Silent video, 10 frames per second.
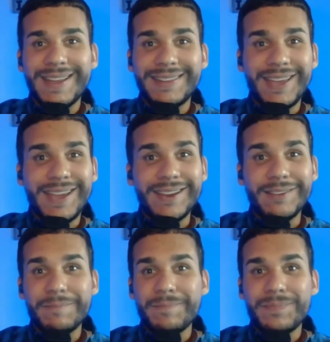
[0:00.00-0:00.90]
They
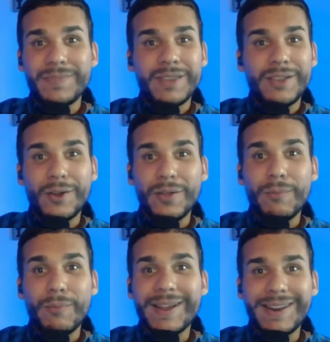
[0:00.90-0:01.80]
they're
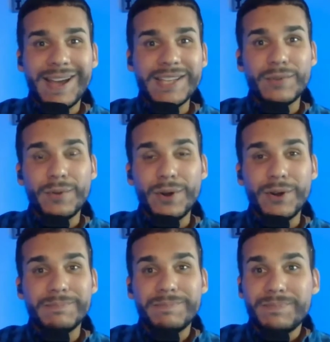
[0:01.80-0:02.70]
recognized for
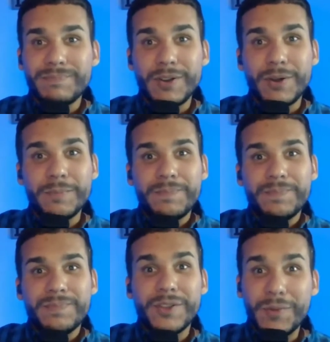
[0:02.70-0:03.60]
their
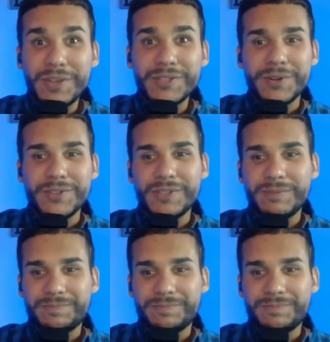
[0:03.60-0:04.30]
research.